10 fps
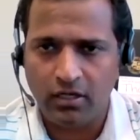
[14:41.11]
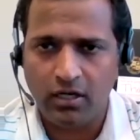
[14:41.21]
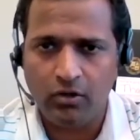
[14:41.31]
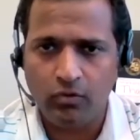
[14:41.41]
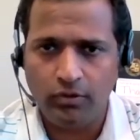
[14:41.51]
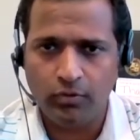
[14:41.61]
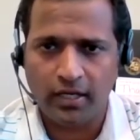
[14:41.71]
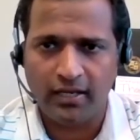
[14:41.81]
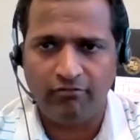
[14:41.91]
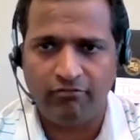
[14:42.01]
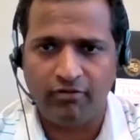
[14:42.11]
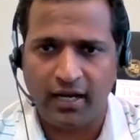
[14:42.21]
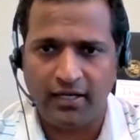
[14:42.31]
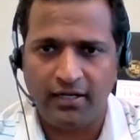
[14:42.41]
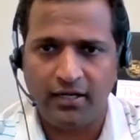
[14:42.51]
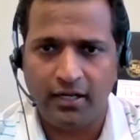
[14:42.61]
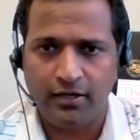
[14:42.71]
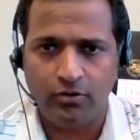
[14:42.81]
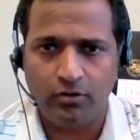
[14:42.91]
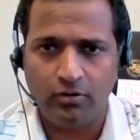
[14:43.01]
how you can find and
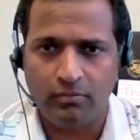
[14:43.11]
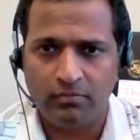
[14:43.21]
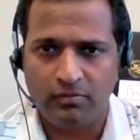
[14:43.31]
enroll